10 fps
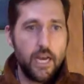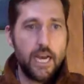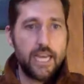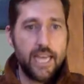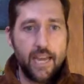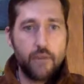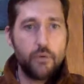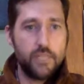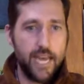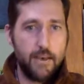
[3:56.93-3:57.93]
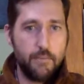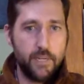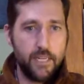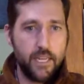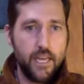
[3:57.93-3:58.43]
I care what's
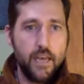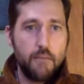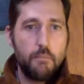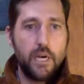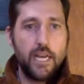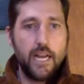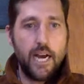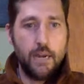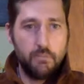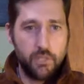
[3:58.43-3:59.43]
happening, but I'm